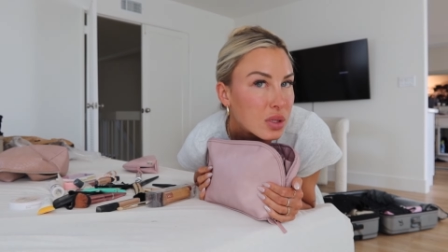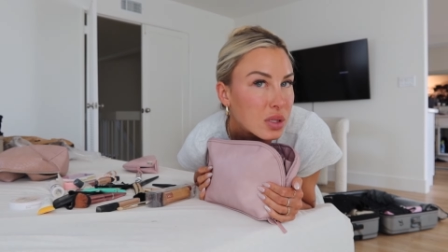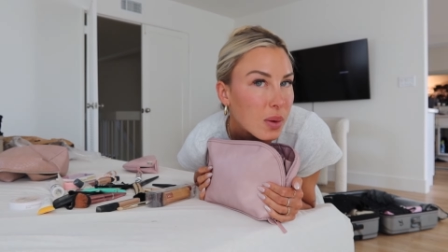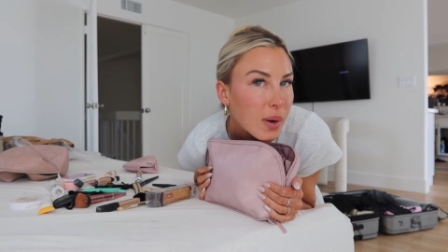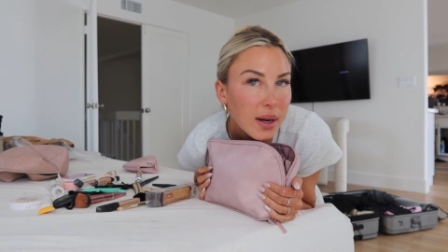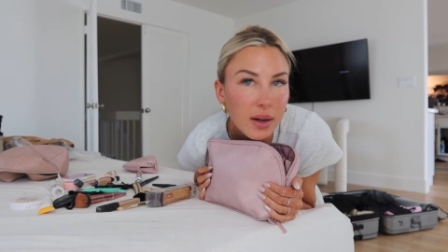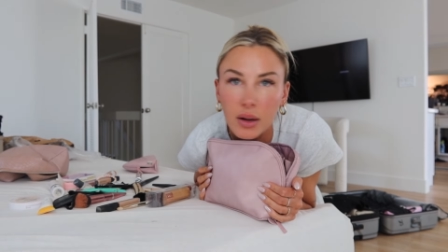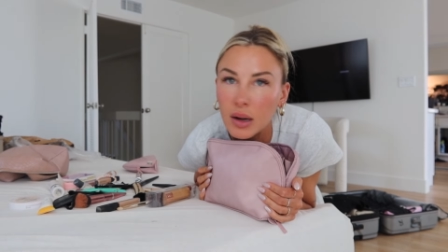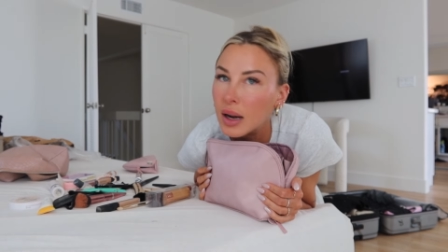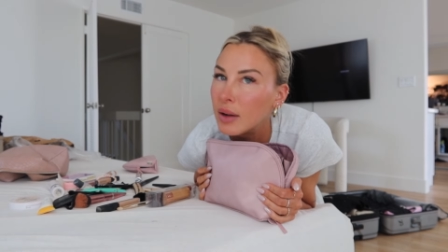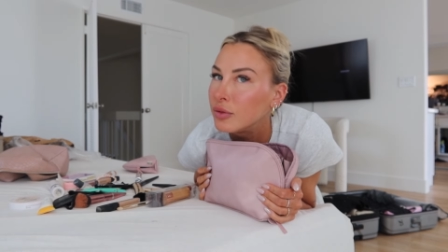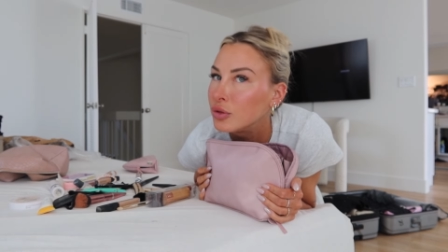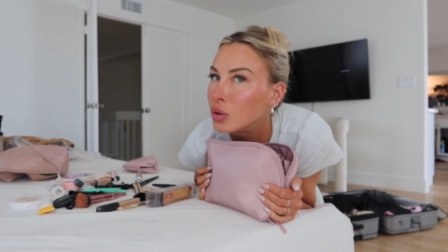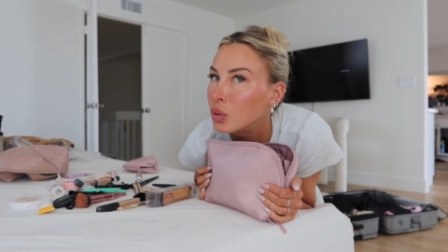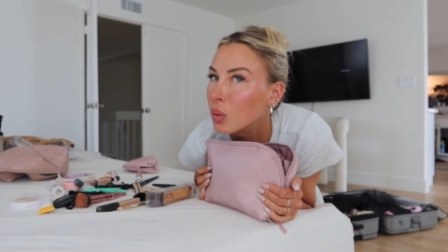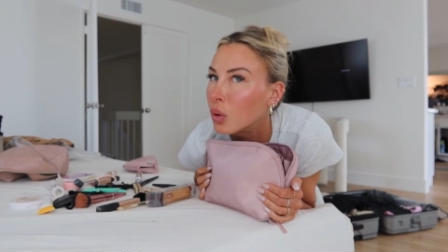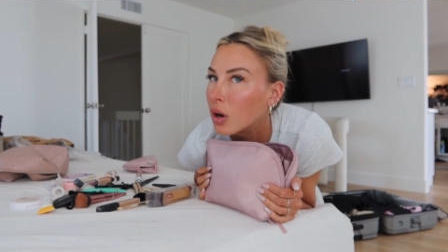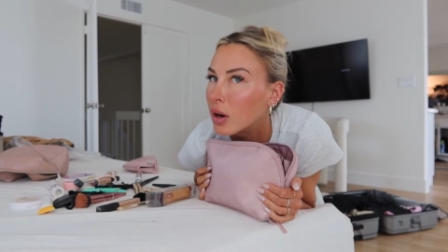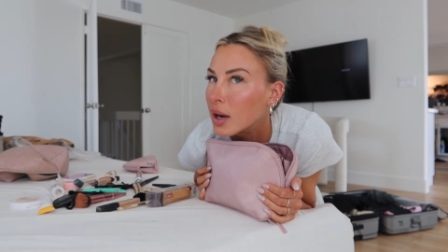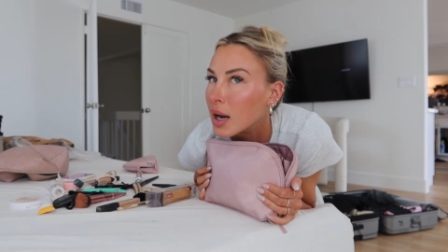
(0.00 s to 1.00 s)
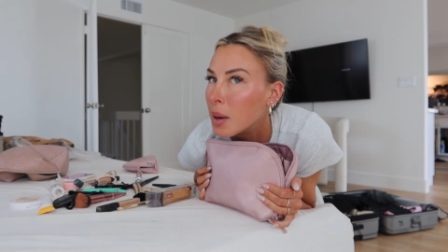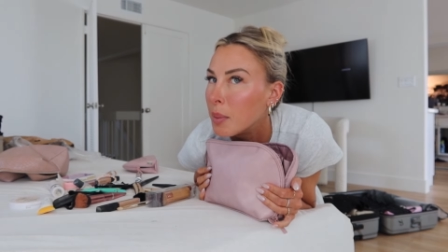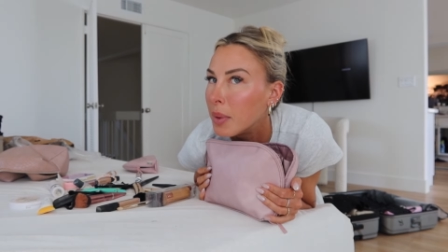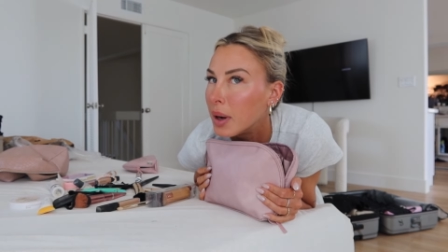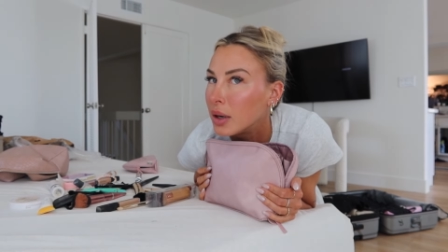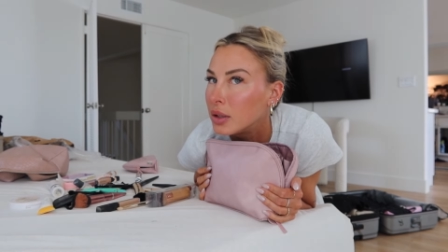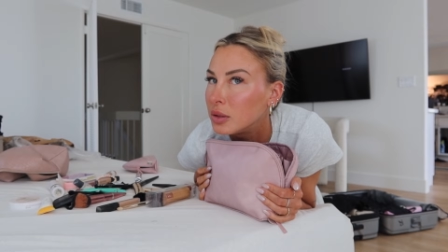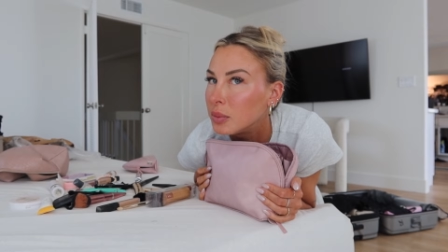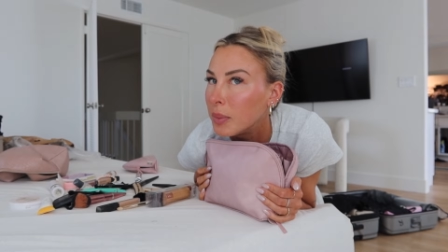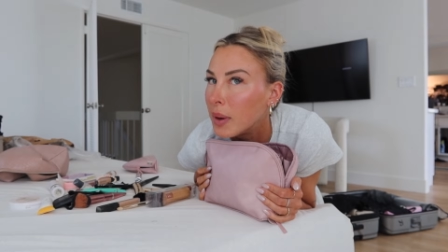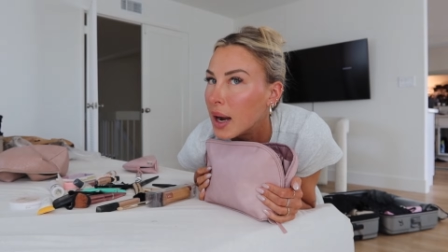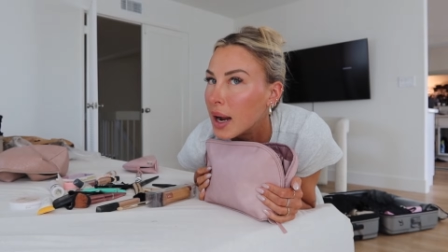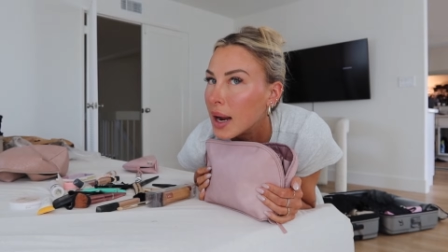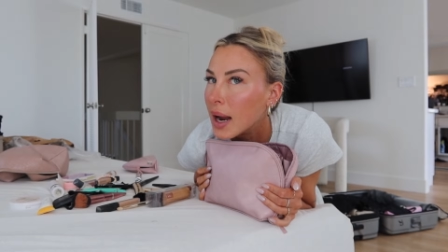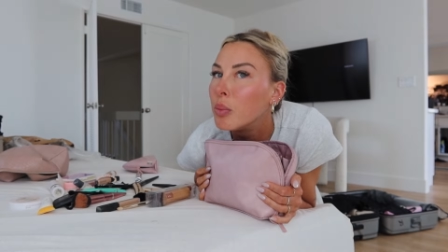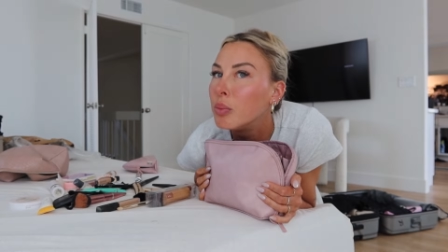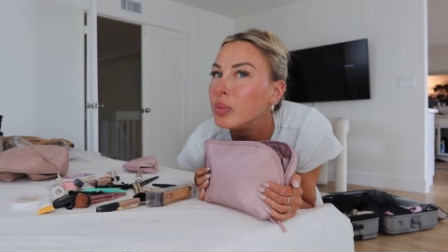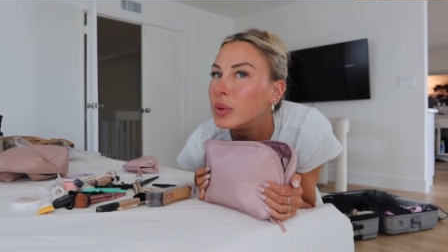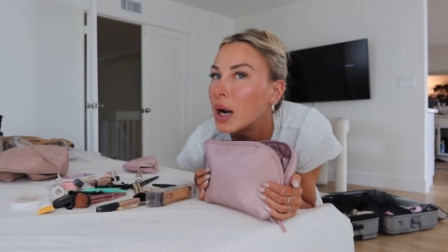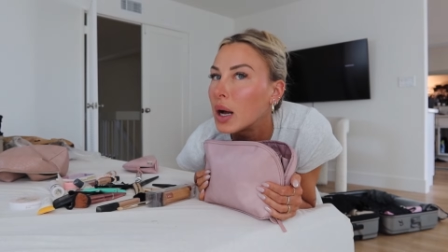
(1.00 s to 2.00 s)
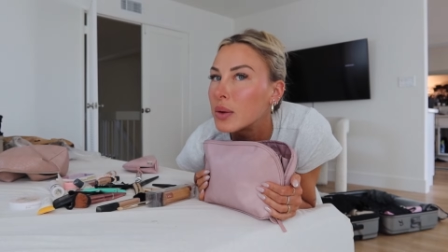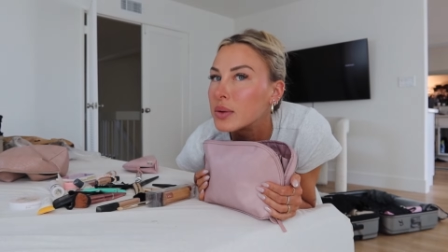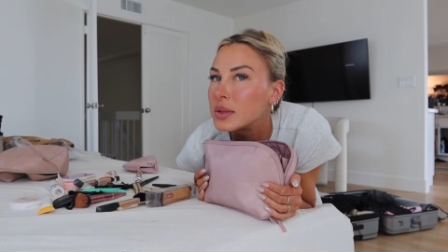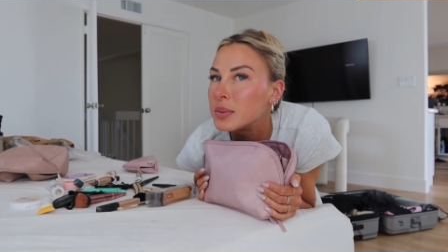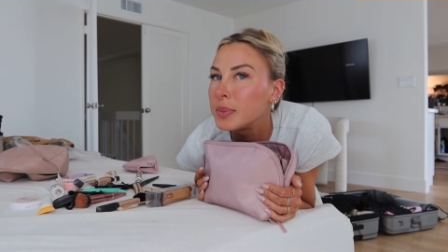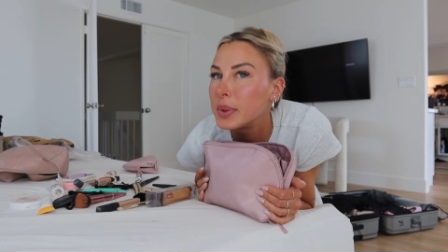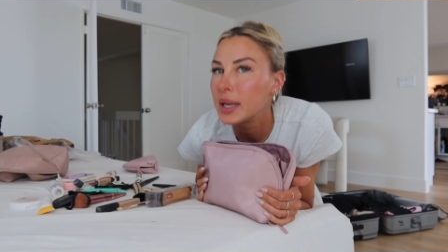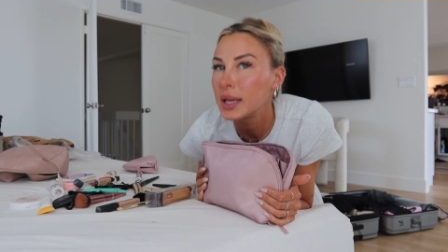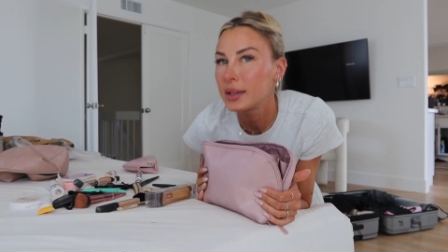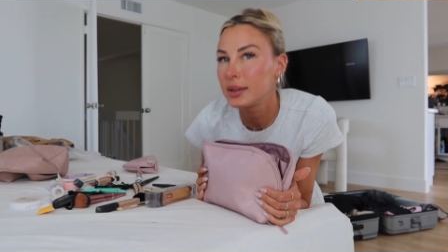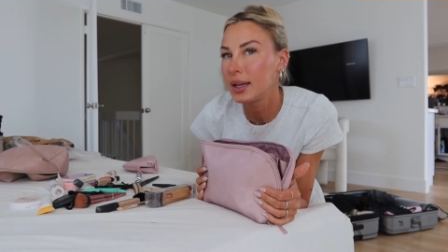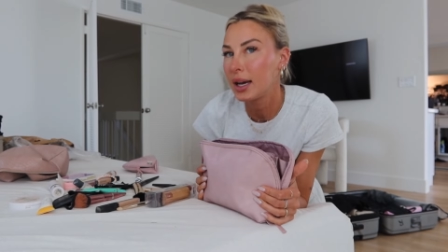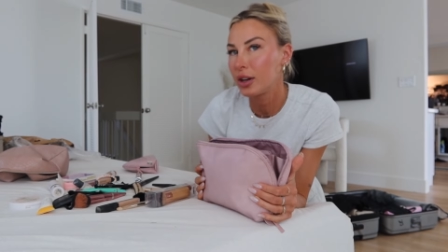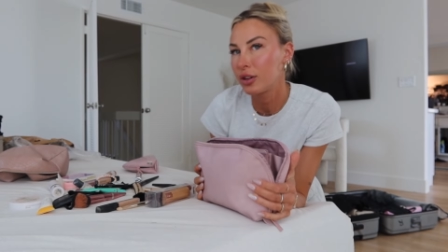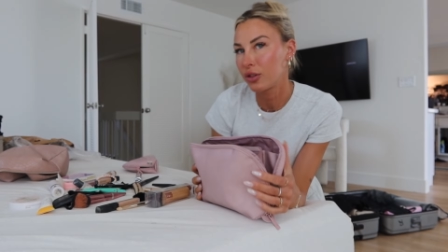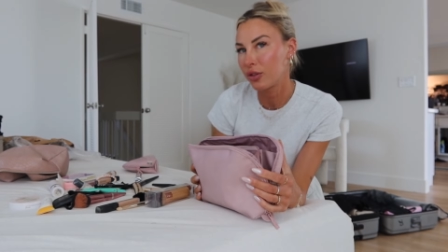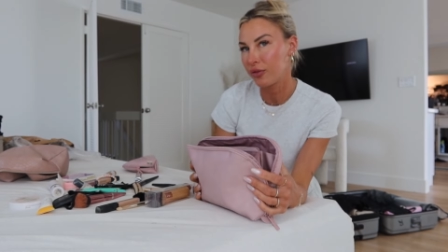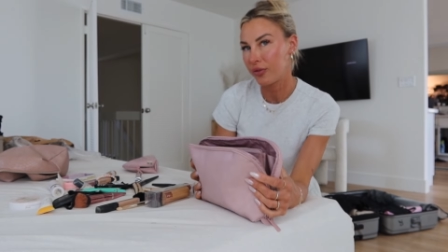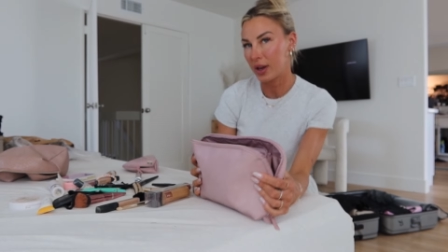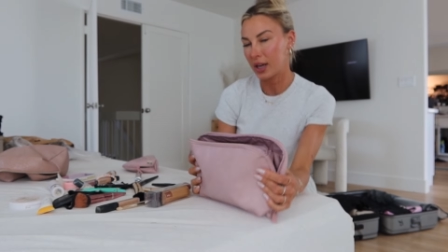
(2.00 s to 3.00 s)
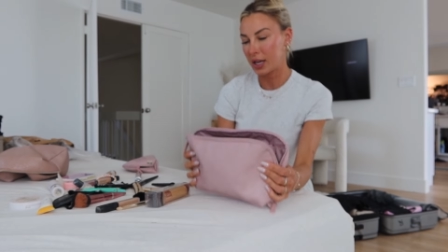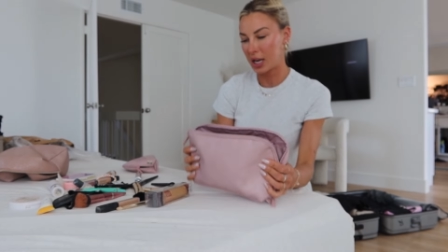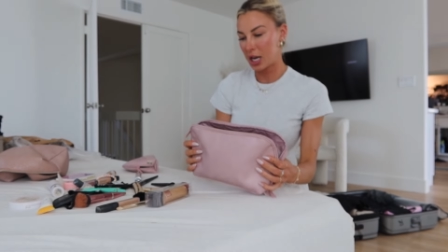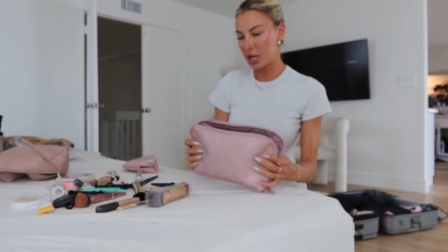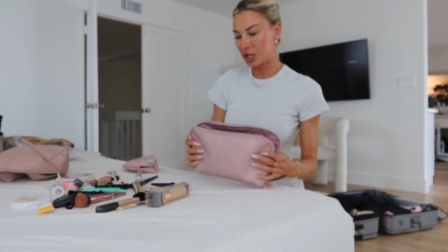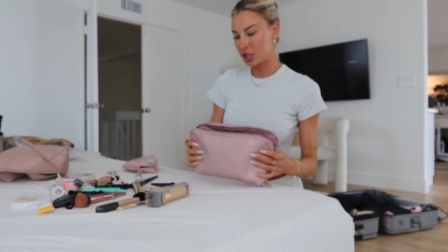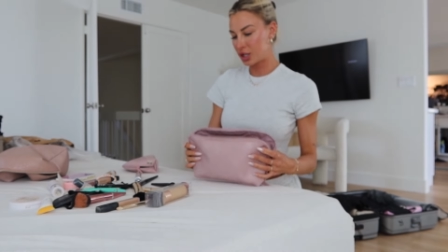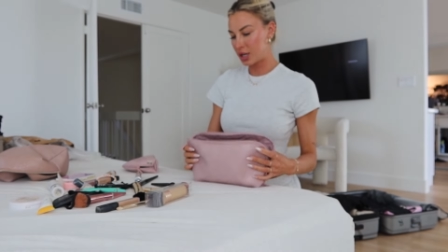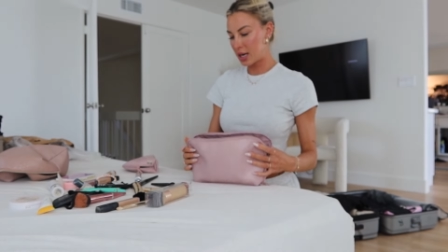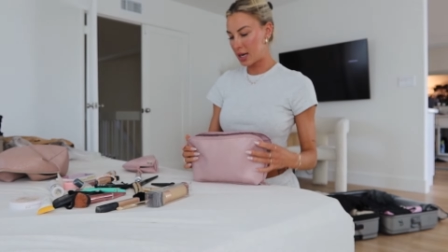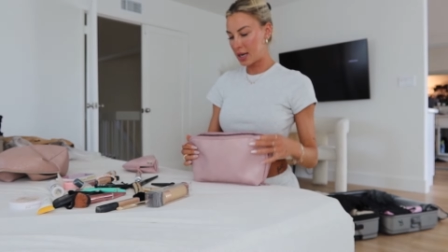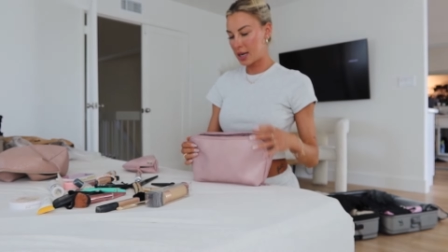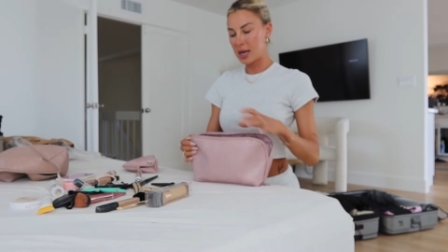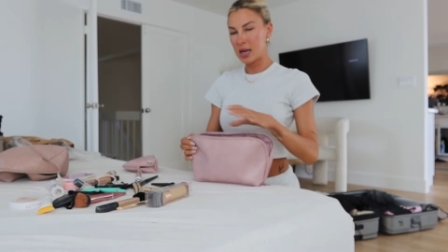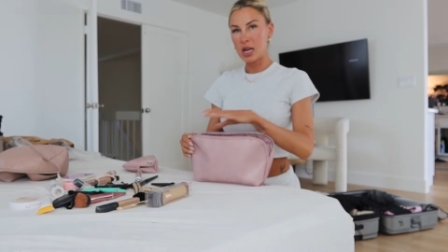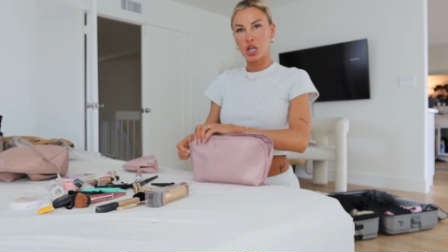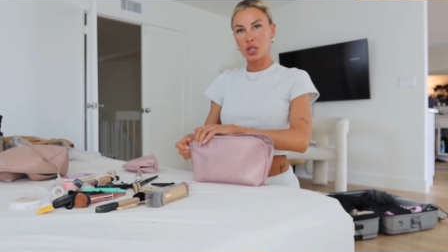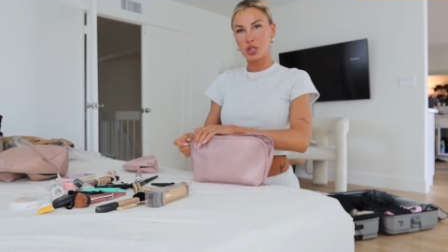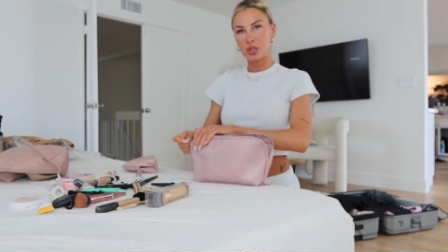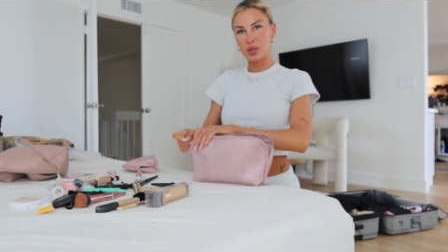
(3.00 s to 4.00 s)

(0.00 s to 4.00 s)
so I don't have to worry about my brows being done on vacation.